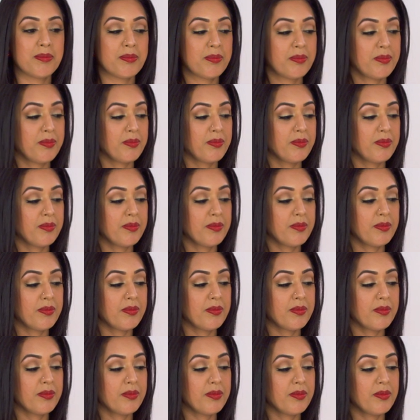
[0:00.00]

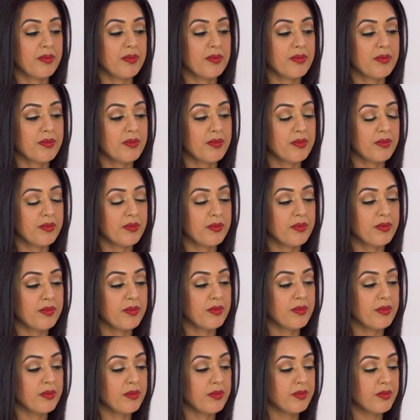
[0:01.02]

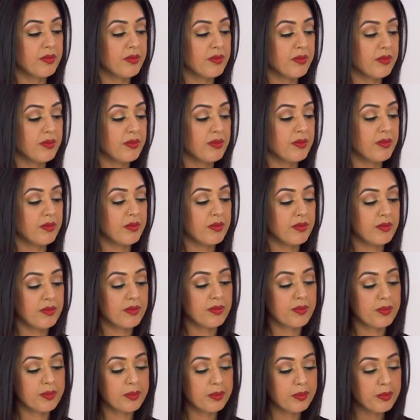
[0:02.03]

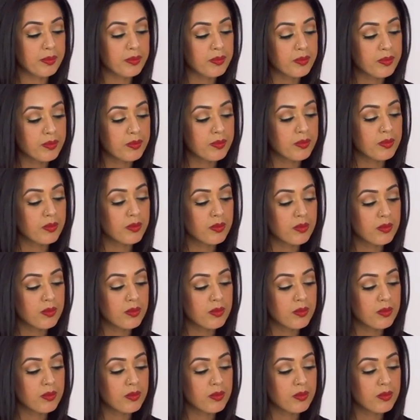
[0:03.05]
The person shown says nothing.